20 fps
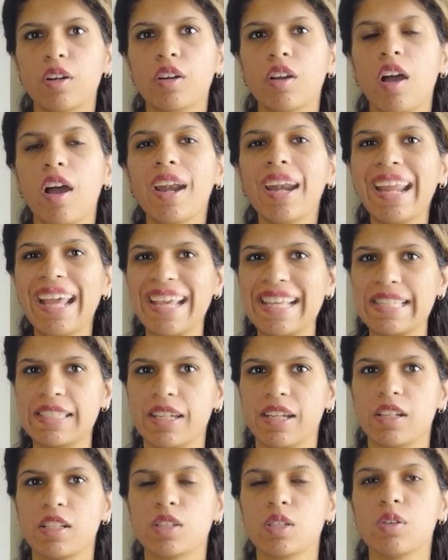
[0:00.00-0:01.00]
on
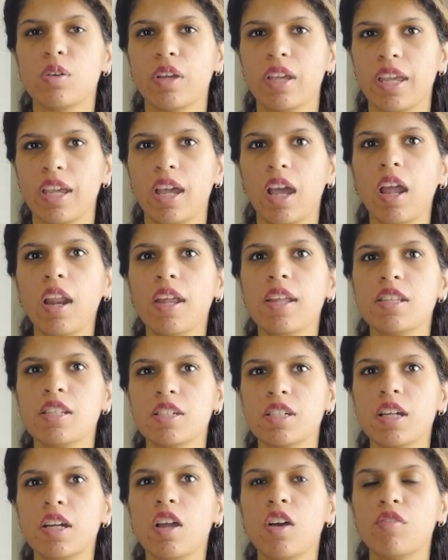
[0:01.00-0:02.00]
assets. So here
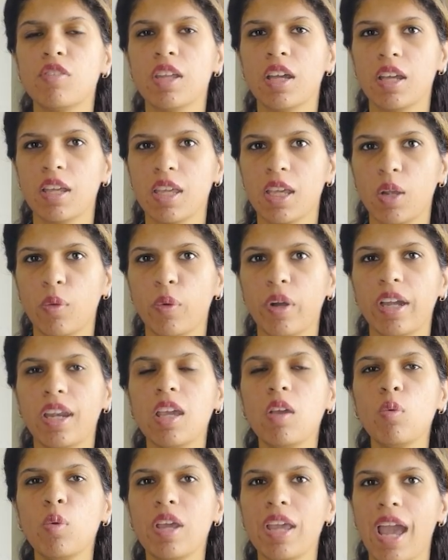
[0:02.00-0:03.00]
instead of the
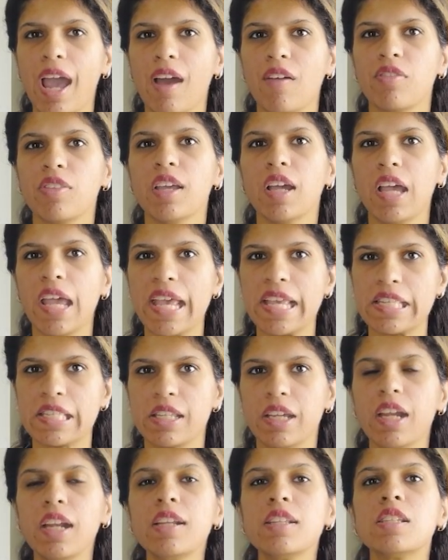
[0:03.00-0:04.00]
equity we have the
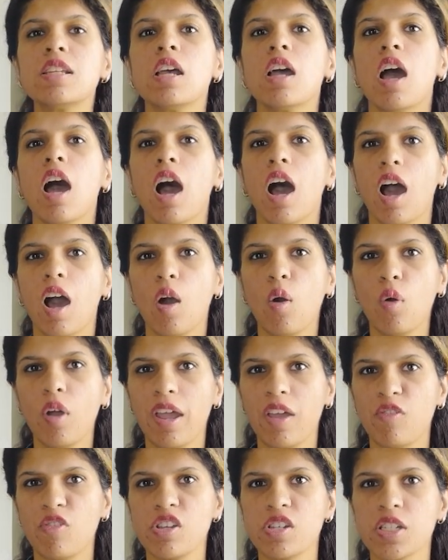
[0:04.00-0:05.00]
assets, how
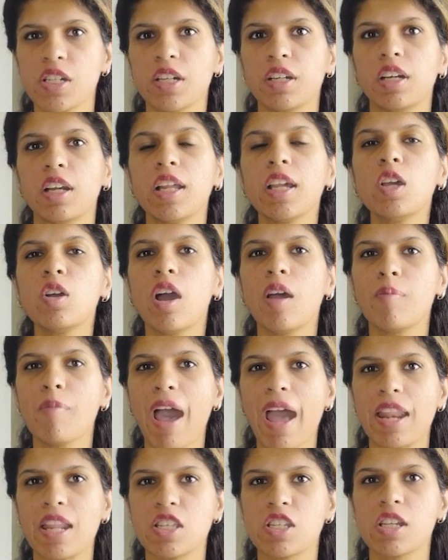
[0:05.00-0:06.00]
efficiently you are
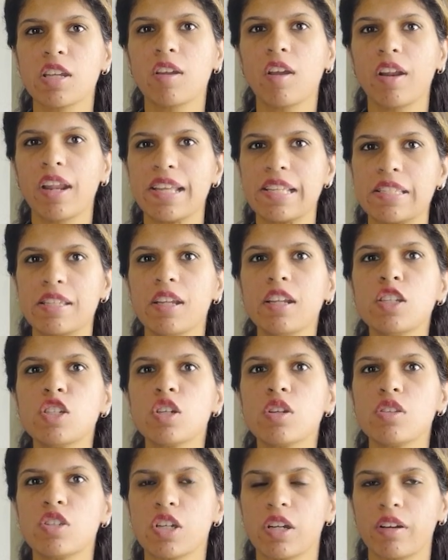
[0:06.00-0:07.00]
managing your assets
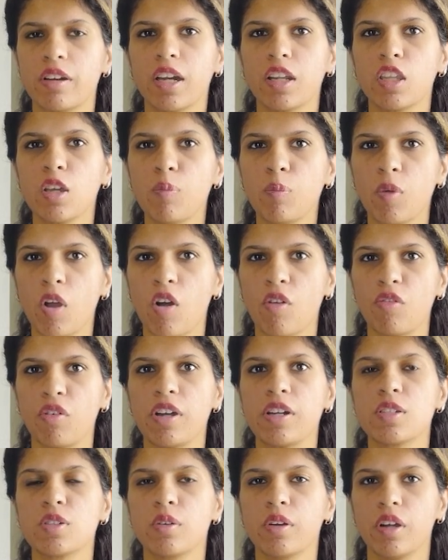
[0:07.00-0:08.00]
to generate the
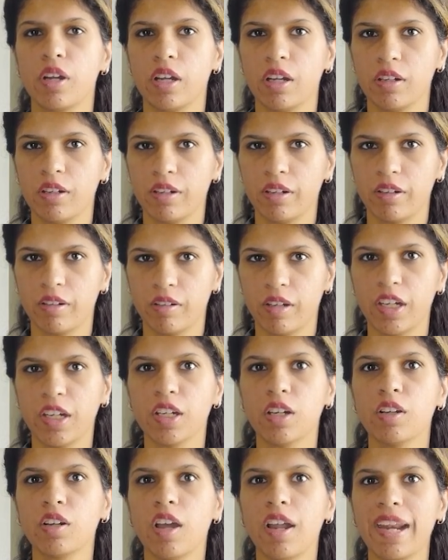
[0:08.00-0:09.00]
profit. So
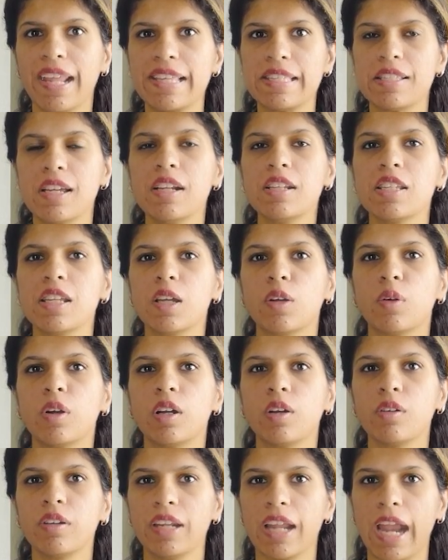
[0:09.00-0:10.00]
return on assets
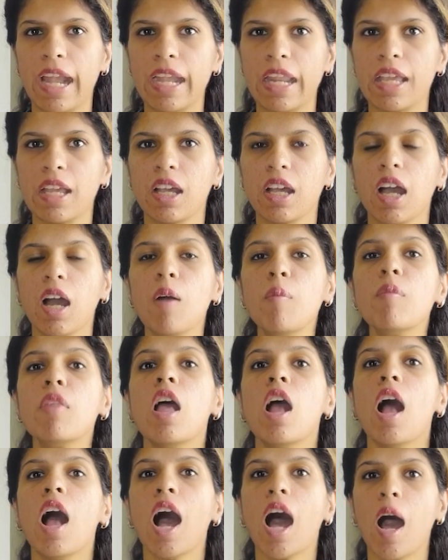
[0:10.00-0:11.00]
equal to net income
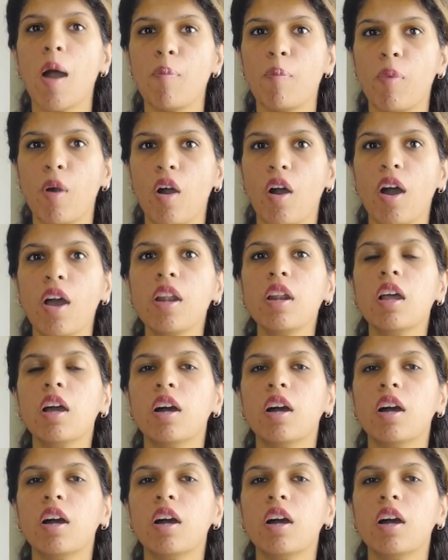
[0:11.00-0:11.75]
upon